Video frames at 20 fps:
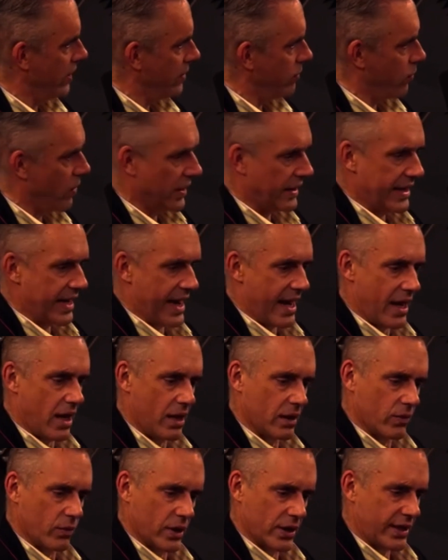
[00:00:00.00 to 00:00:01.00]
what the
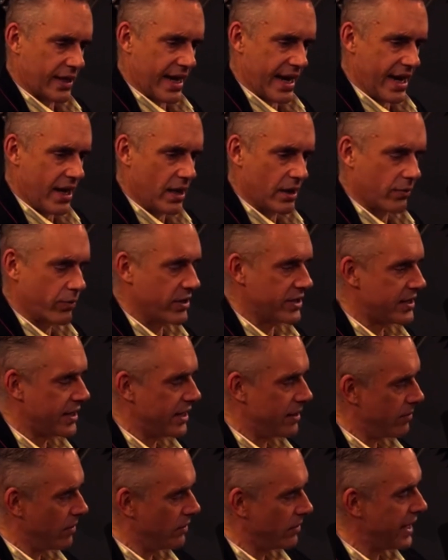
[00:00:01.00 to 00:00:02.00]
hell? What the hell? We
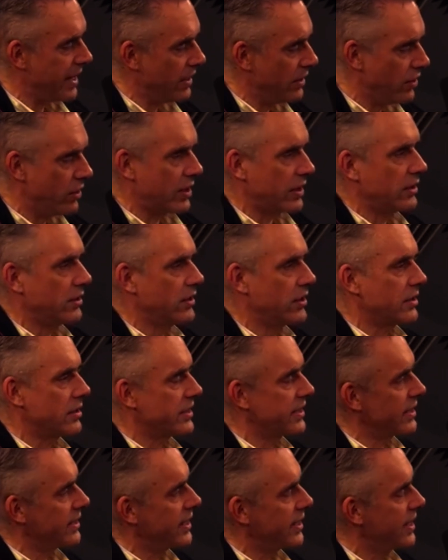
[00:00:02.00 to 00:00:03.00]
said, okay, look. I was
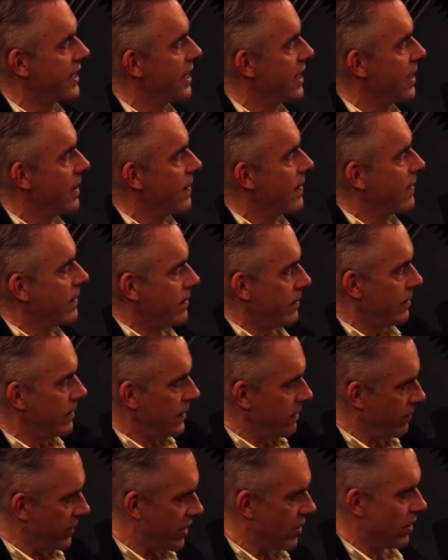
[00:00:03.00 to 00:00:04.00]
like,
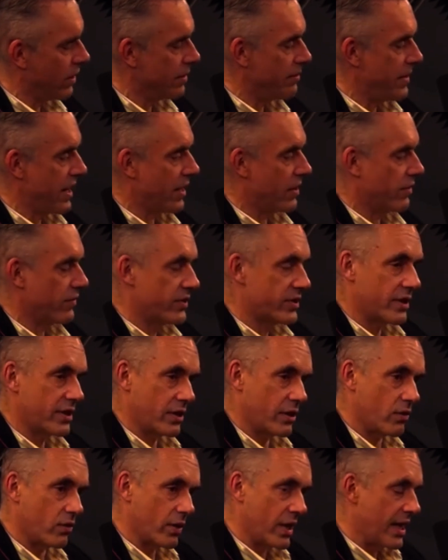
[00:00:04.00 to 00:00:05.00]
we called him back, or we said,
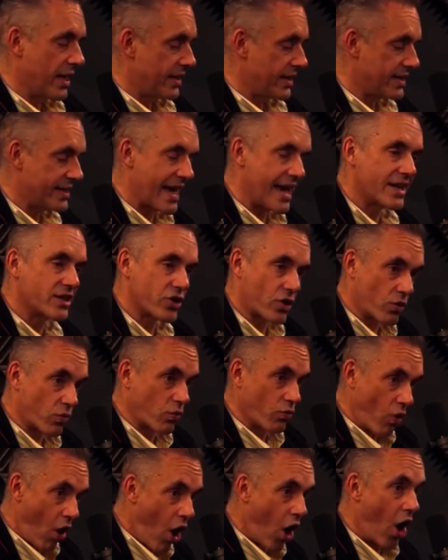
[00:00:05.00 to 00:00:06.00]
these eggs are
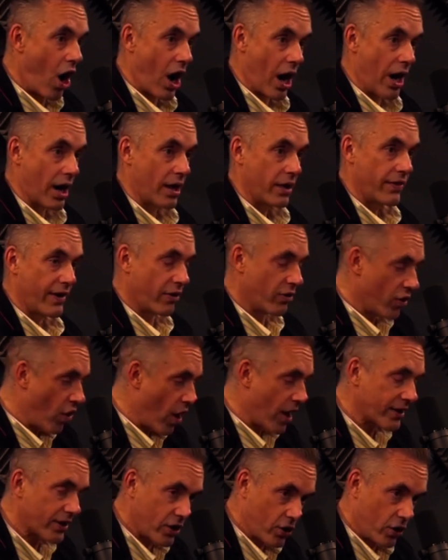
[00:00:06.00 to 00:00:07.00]
raw. They're
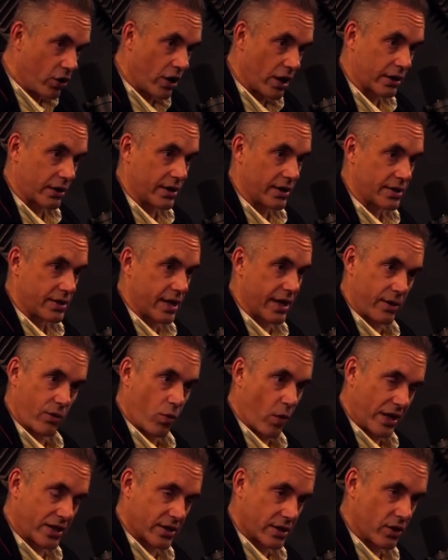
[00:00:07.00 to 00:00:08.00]
not cooked. It's like,
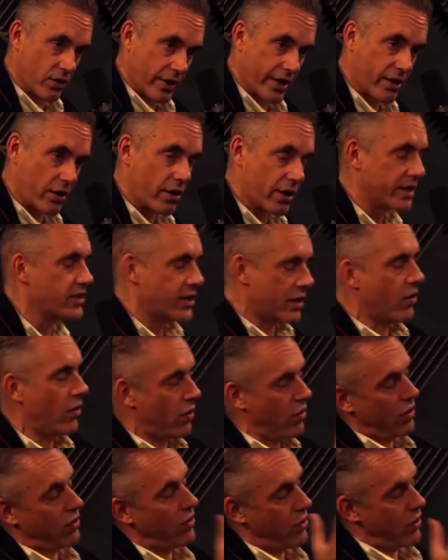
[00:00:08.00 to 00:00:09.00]
what's going on? He said,
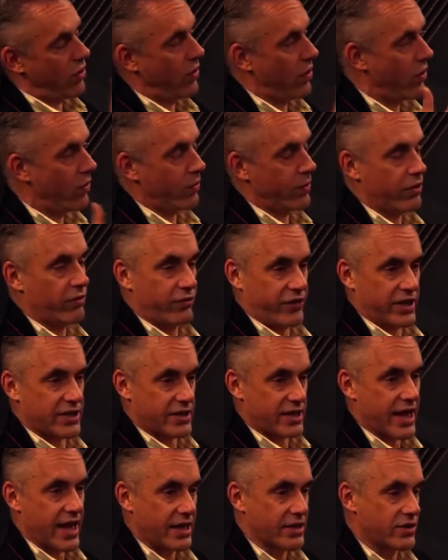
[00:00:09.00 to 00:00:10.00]
oh, we'll fix
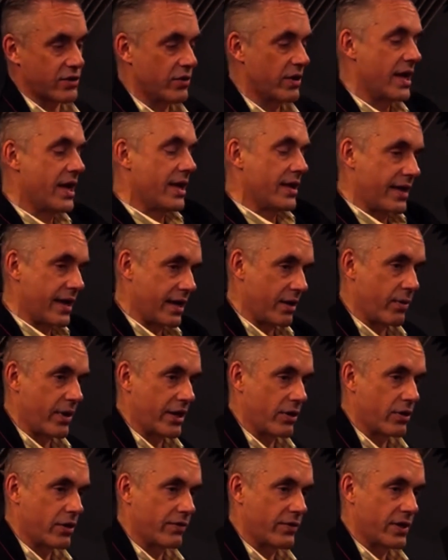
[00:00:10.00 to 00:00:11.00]
that. So then he went
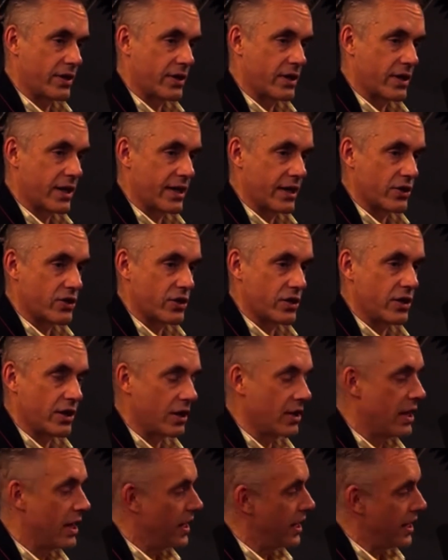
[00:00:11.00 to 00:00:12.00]
off into the kitchen, and
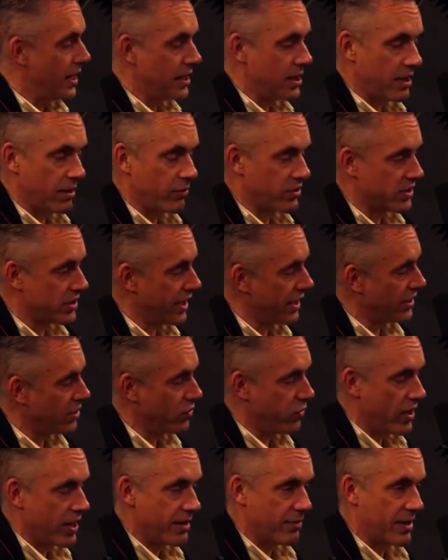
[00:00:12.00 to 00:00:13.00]
it was like
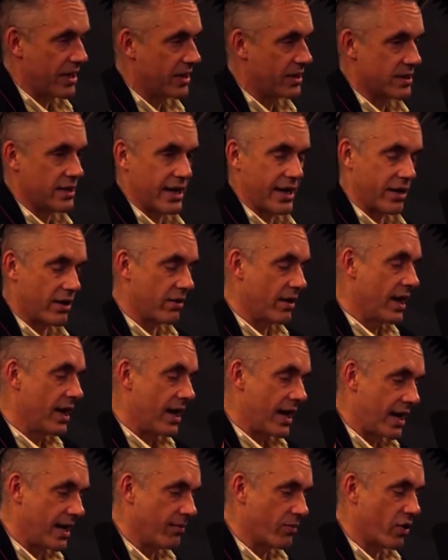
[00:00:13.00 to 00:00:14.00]
20 minutes later,
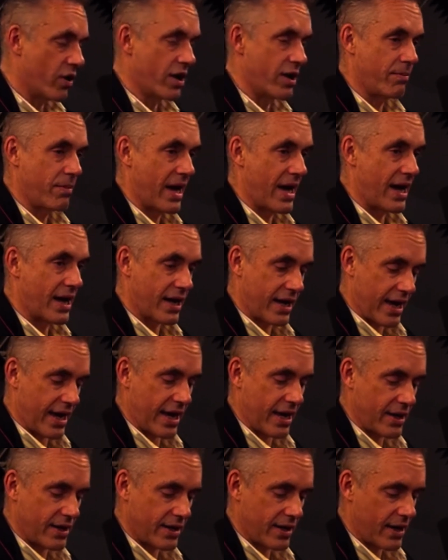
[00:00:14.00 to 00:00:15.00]
and he brought it back,
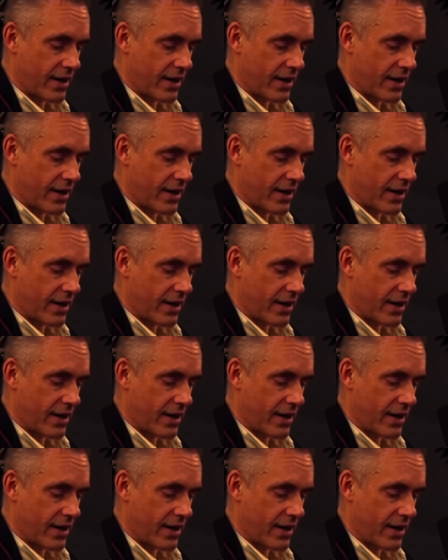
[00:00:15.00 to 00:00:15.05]
and